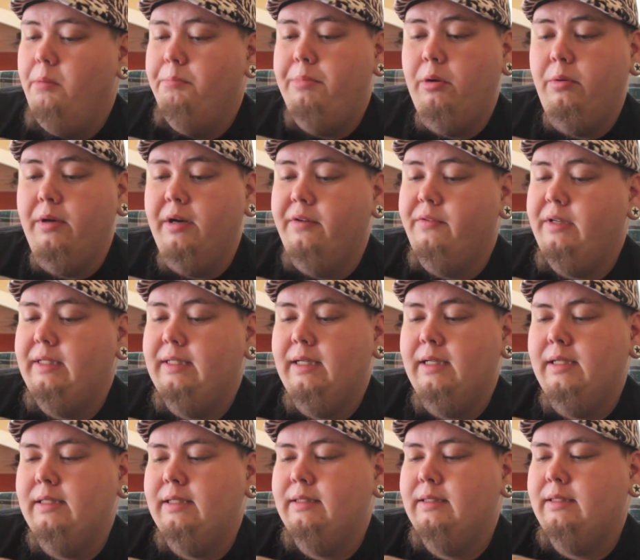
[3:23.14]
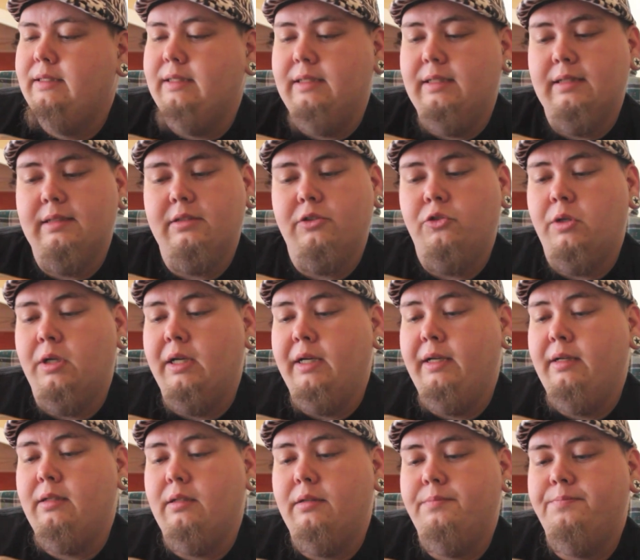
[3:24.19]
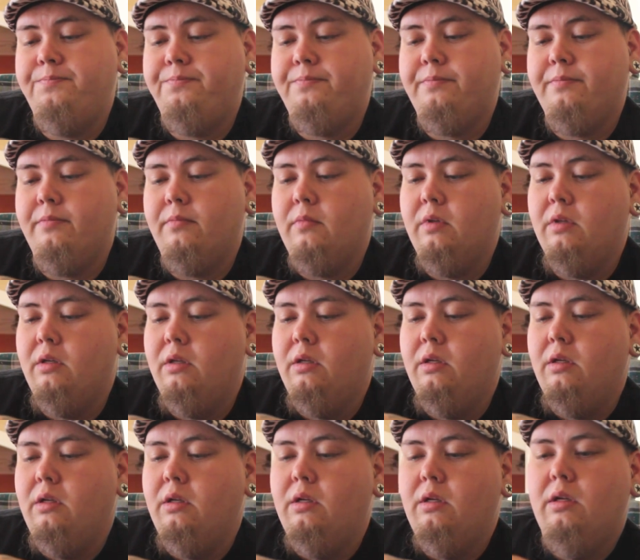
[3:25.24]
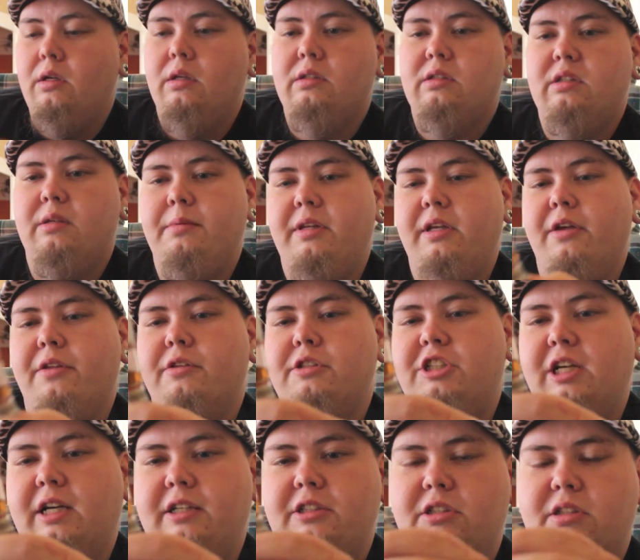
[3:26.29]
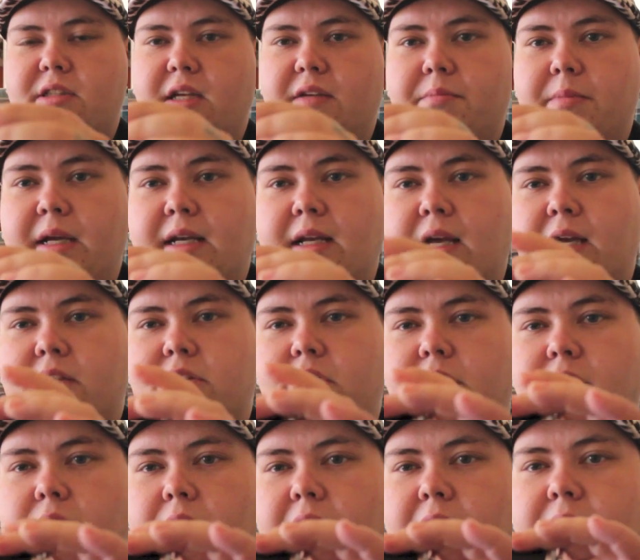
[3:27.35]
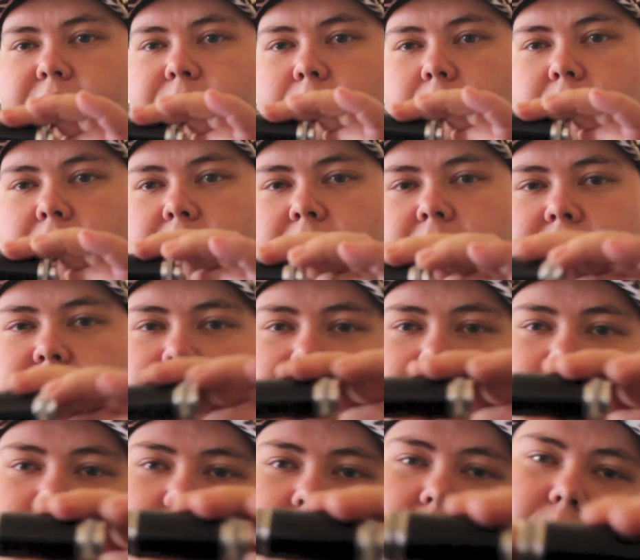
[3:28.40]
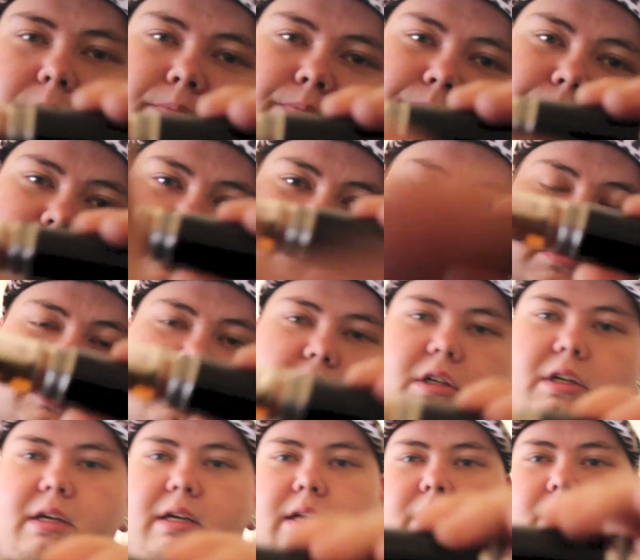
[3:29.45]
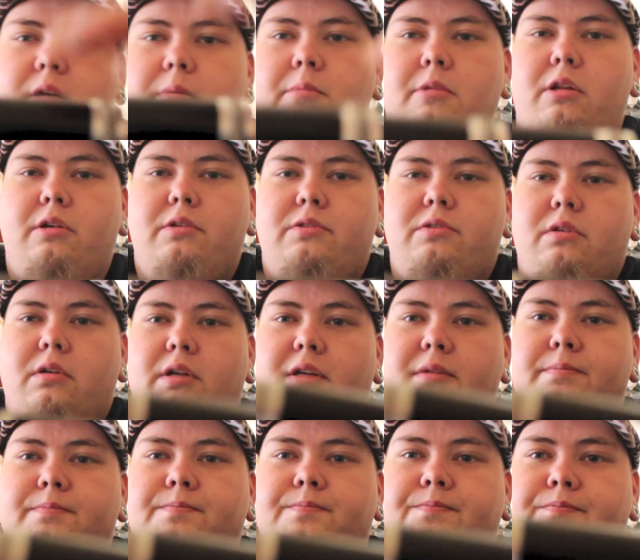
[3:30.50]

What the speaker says: But whatever he does it right. Some of the other changes they made, and I actually don't have one here. Let me show you kind of up close on it.